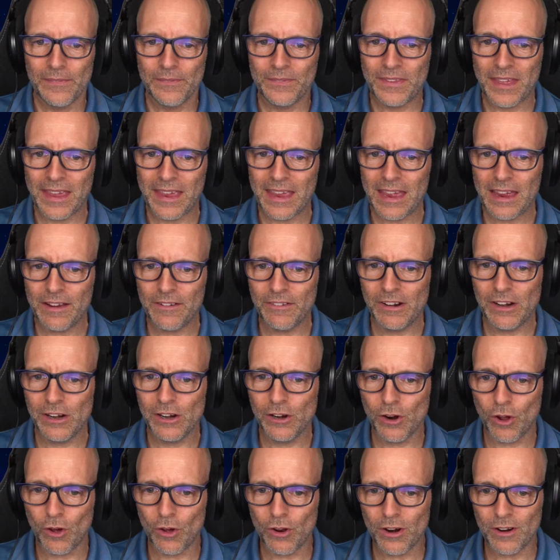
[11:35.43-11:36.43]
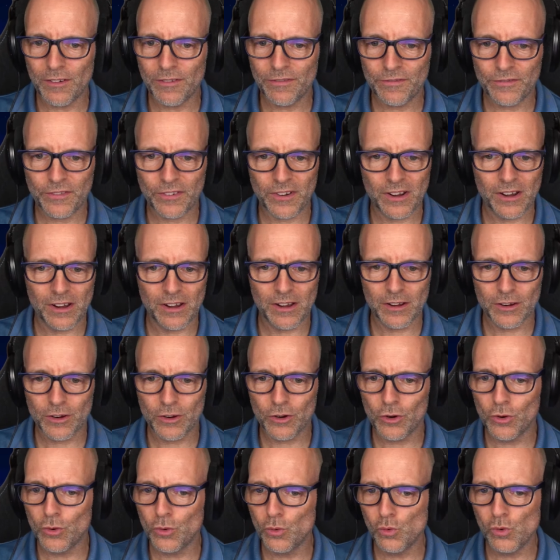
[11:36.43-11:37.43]
They have a lot of
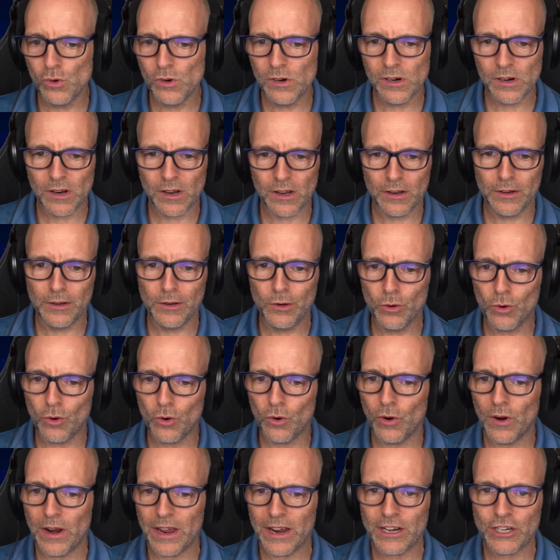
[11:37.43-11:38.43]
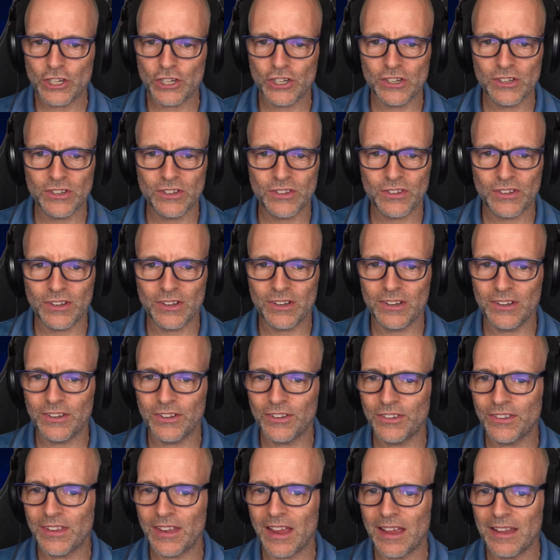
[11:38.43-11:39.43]
cool new collections
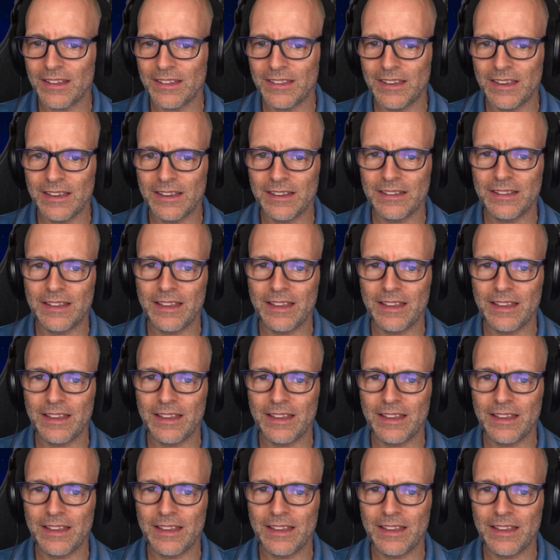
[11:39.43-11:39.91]
starting.